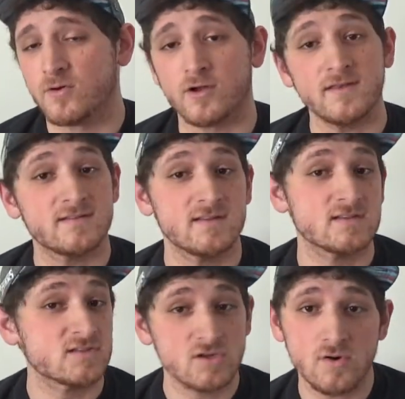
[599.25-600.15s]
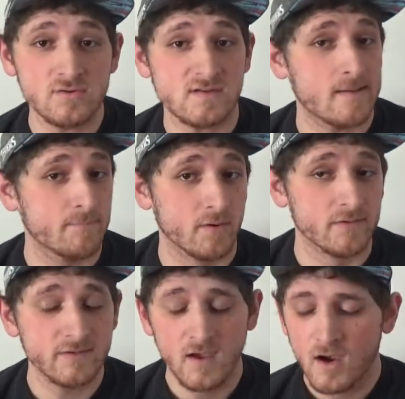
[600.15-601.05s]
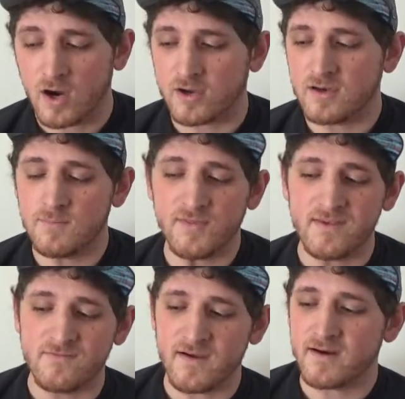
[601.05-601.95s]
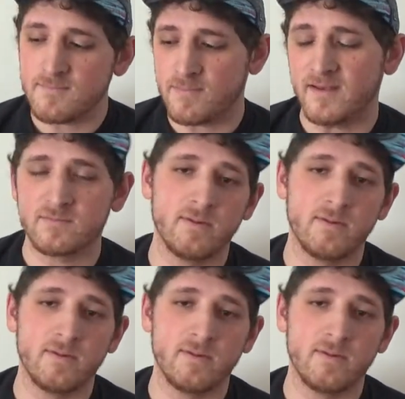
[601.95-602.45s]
or at least these stone type bowls, are going to be the very best